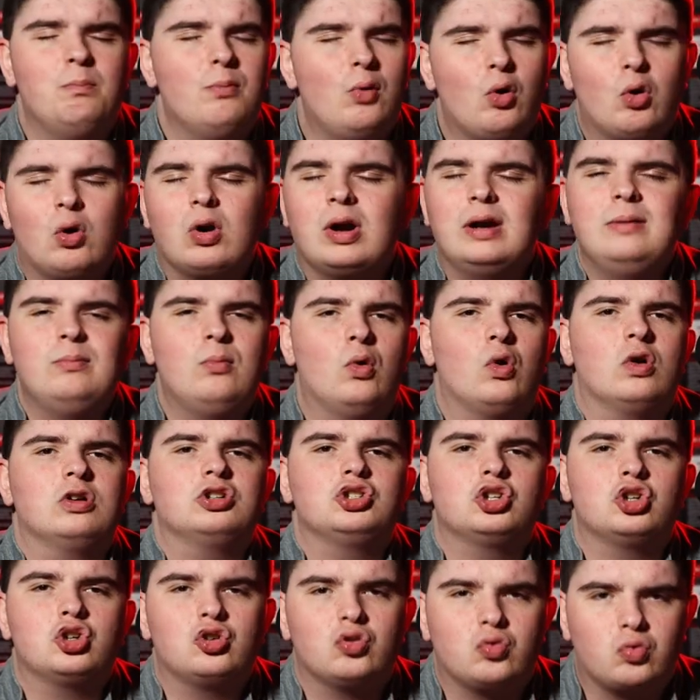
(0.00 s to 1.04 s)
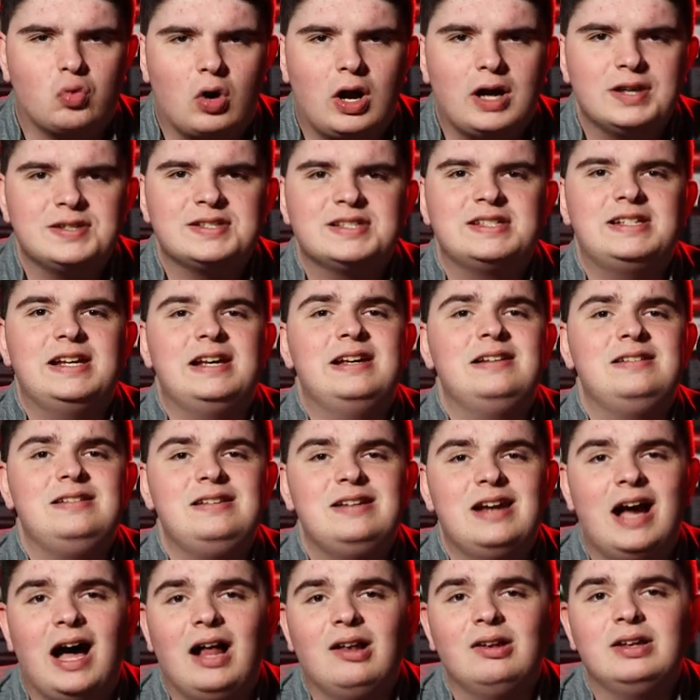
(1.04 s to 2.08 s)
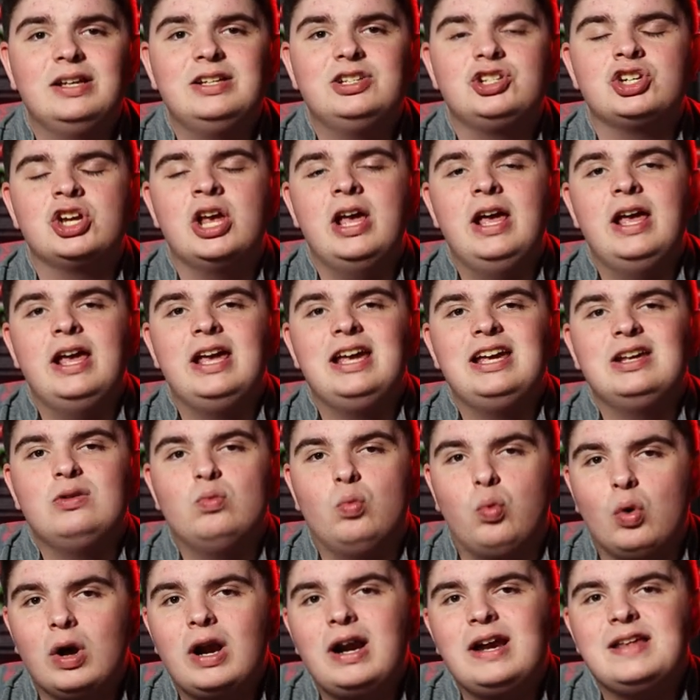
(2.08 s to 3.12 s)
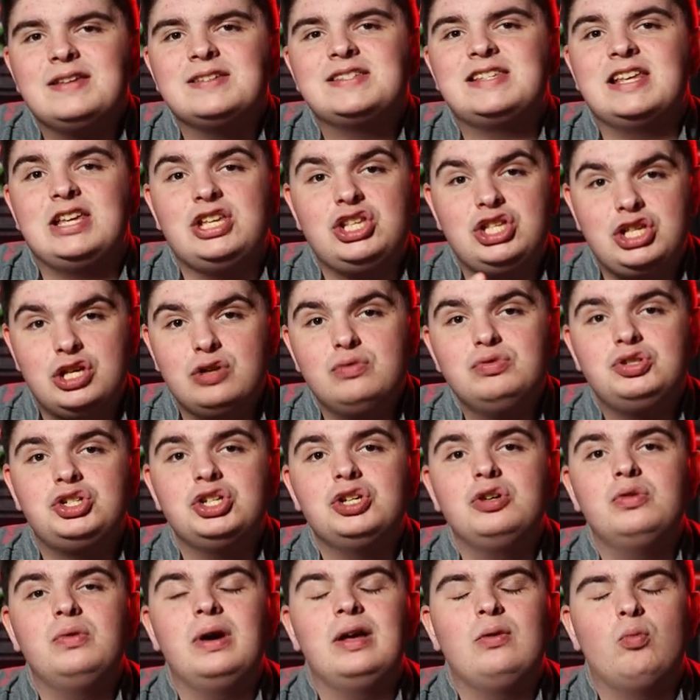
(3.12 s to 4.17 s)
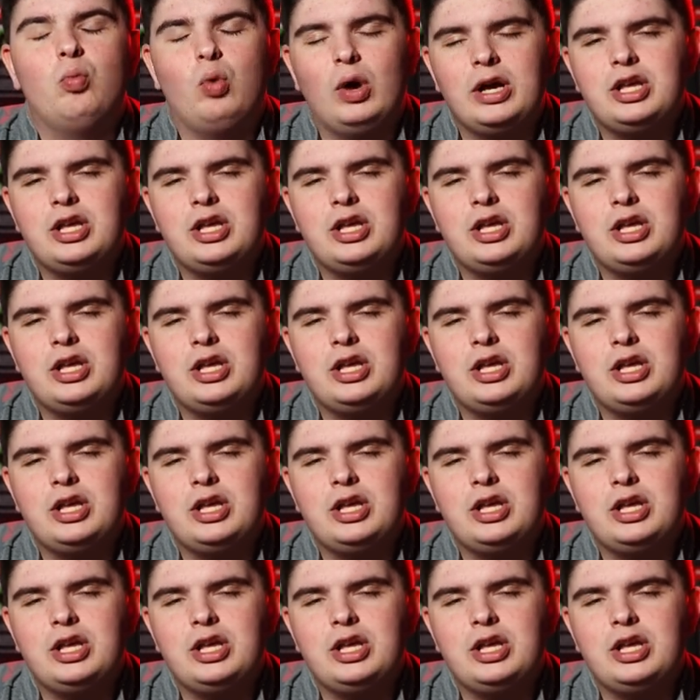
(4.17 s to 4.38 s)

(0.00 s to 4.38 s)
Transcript: more and more trust and knowledge in what it is that you do and